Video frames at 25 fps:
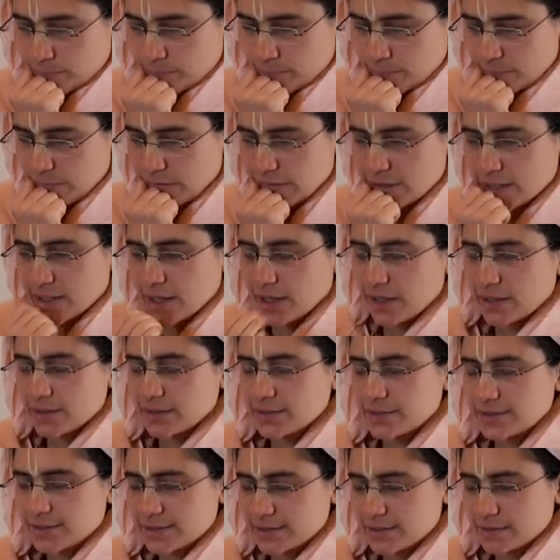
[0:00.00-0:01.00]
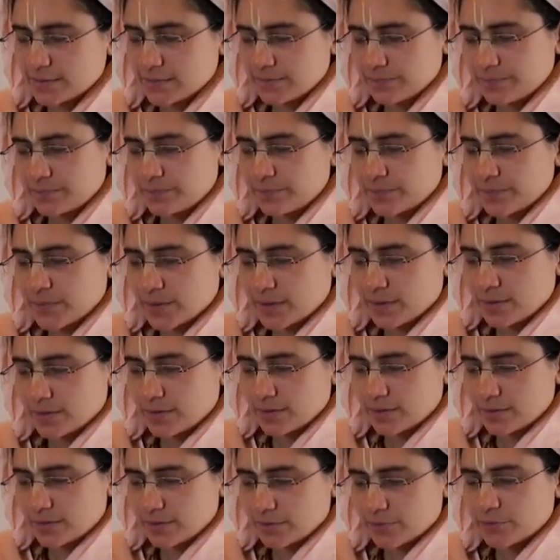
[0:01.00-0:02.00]
Because
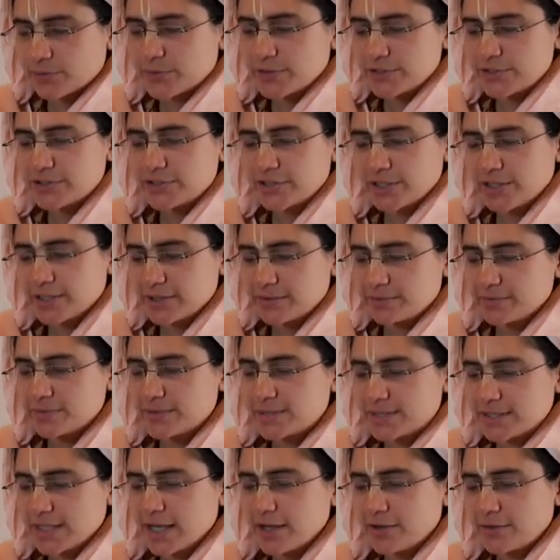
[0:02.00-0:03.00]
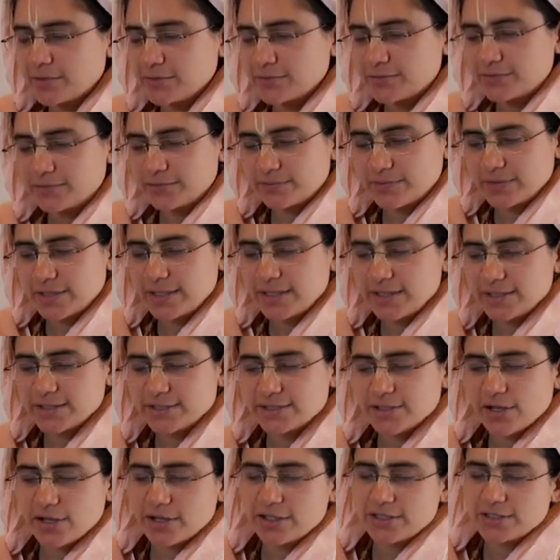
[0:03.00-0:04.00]
Krishna himself,
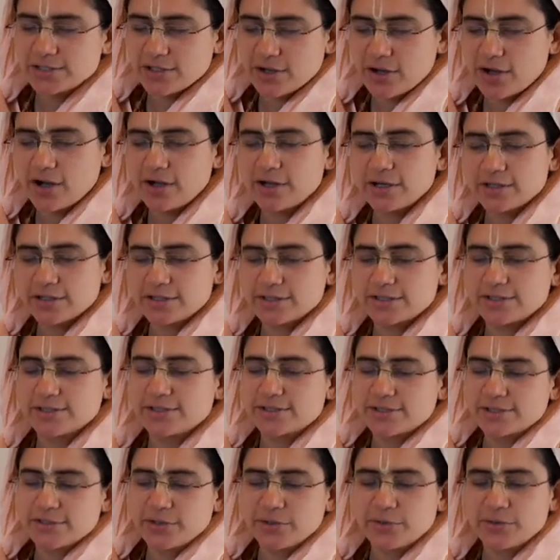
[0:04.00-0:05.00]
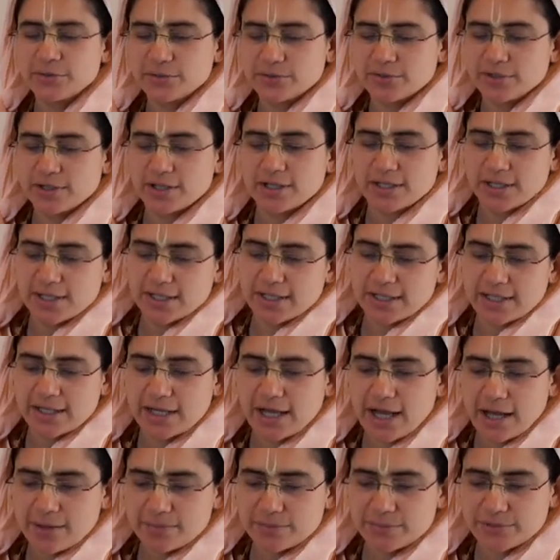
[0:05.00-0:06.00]
his heart is so
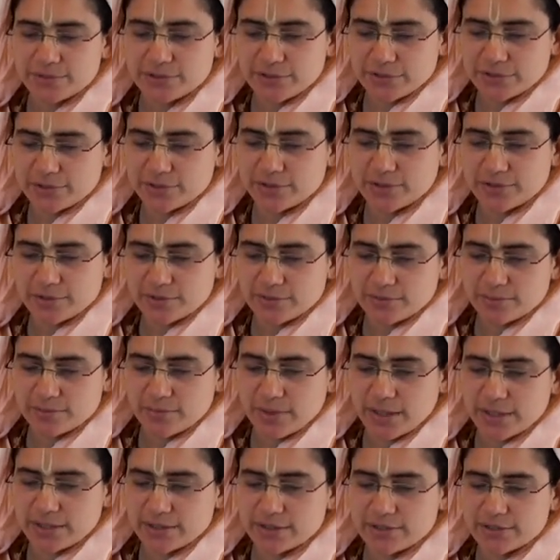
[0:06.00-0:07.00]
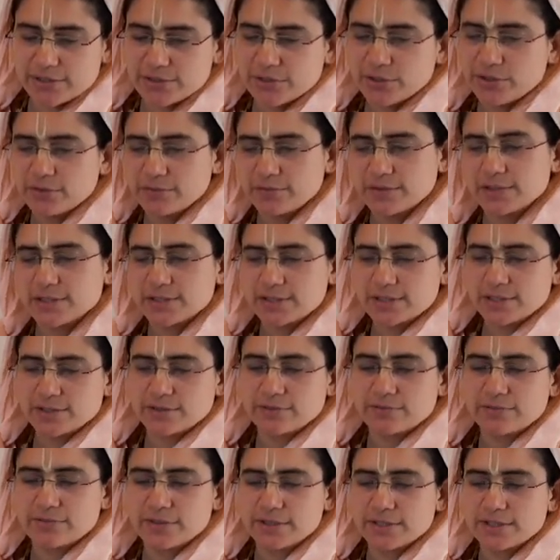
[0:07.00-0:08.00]
captured by the service
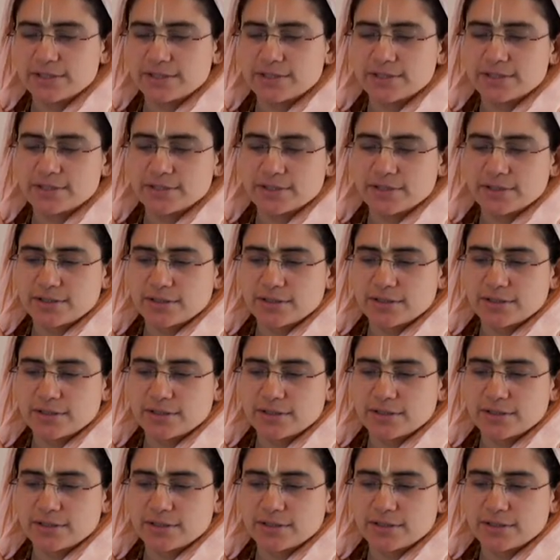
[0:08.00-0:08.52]
of his